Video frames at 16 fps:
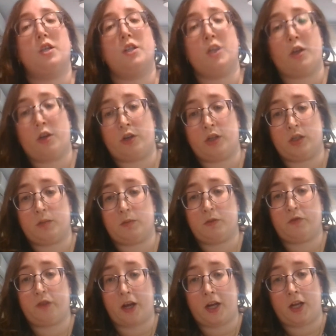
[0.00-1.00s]
And you're going to
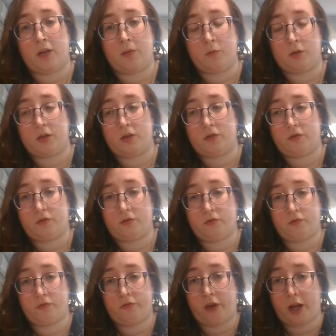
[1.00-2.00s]
be fighting
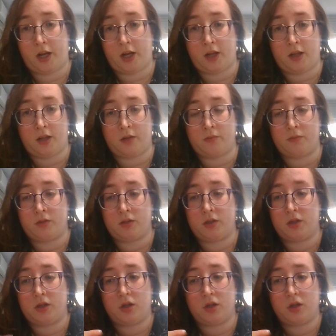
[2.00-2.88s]
them